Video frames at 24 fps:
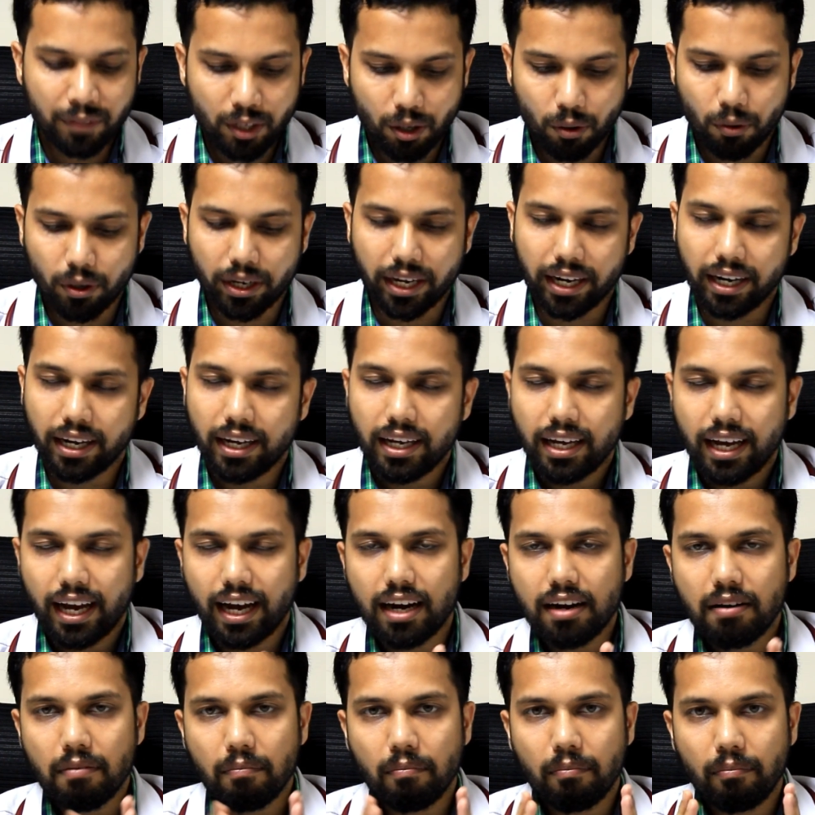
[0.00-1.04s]
Okay,
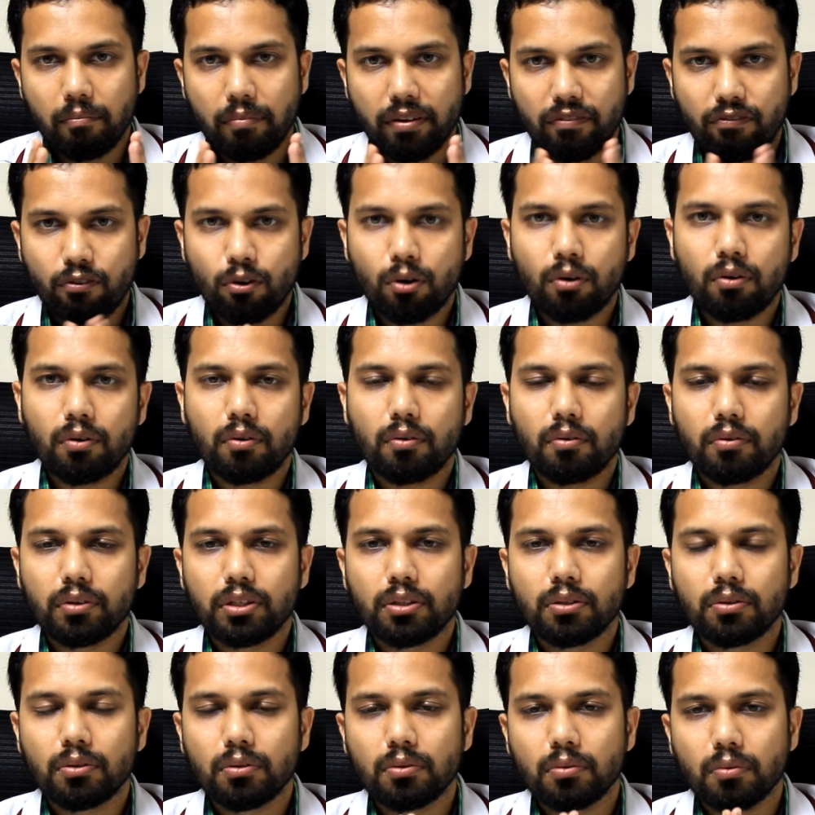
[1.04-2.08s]
and before
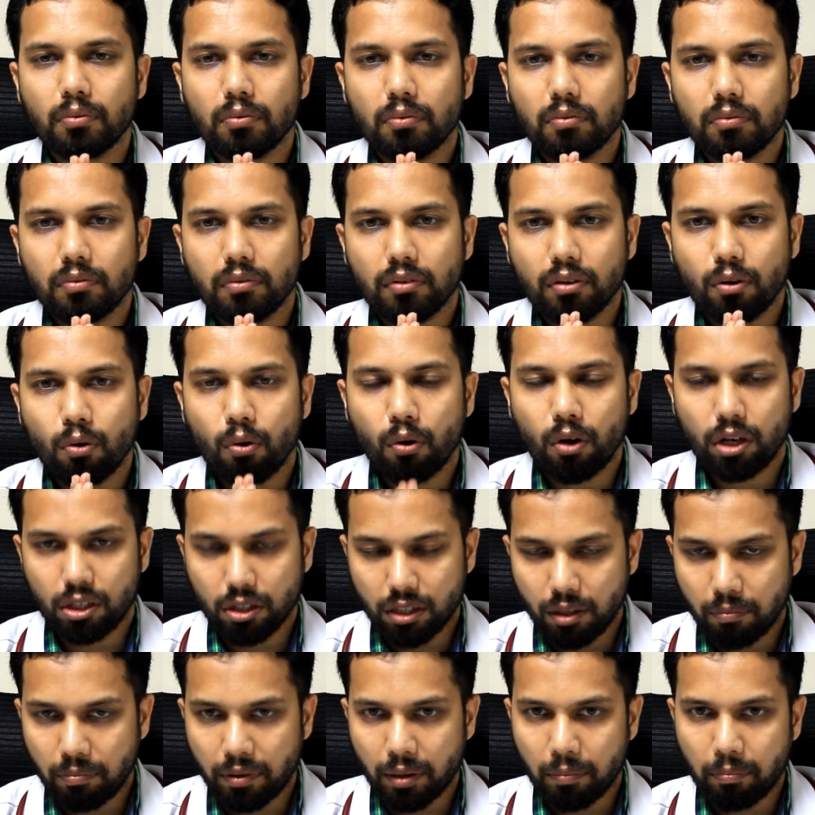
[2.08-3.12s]
you go on to
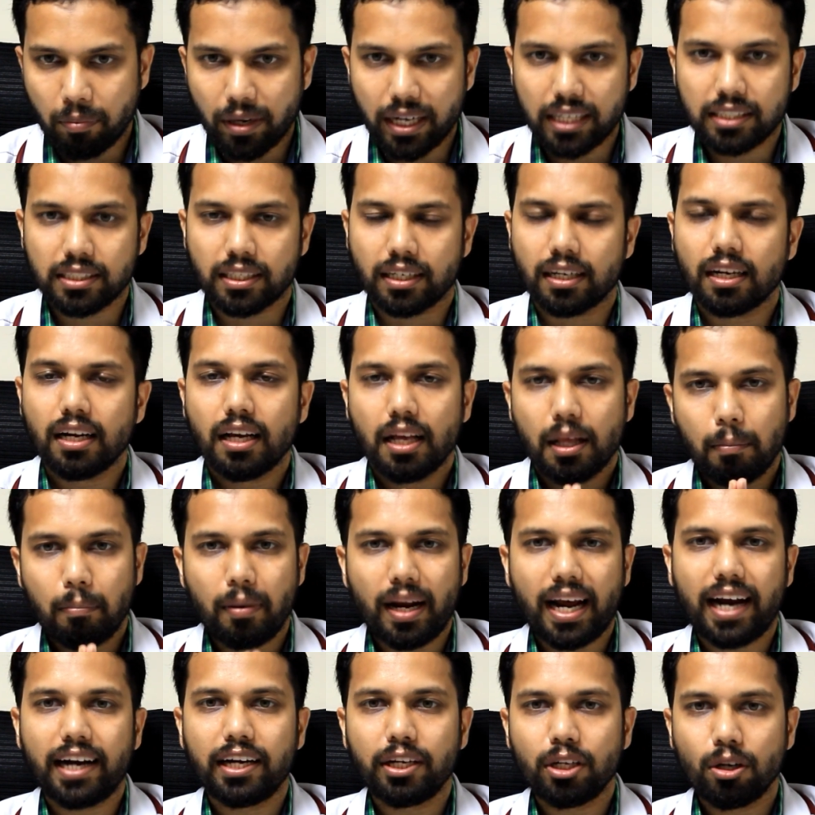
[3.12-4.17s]
the preparation,
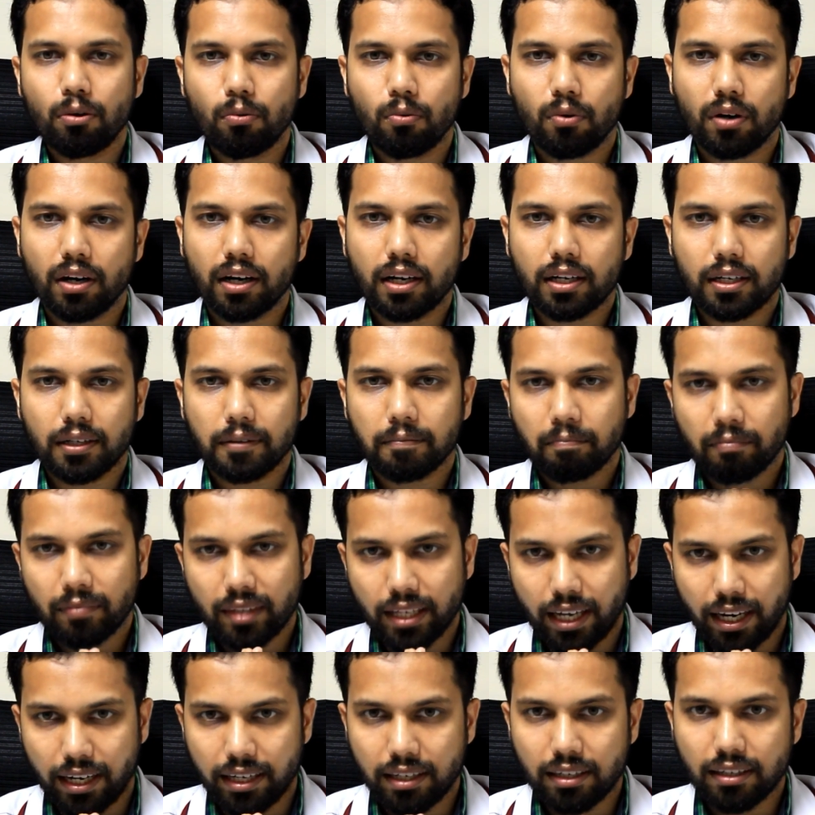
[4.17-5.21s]
plan your work
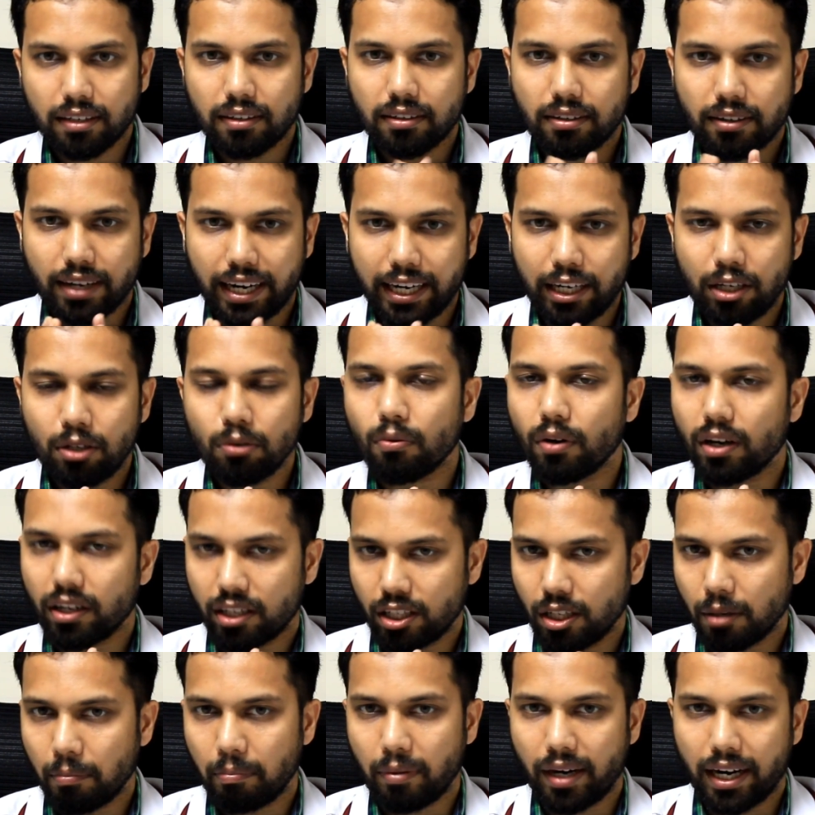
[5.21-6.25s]
and try to work
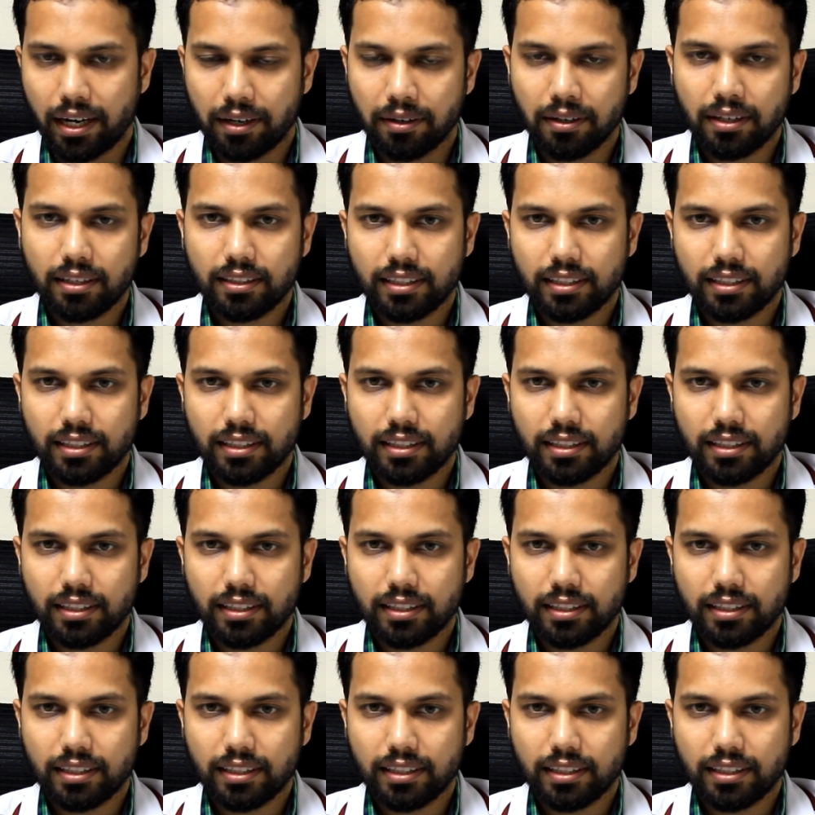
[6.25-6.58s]
your plan.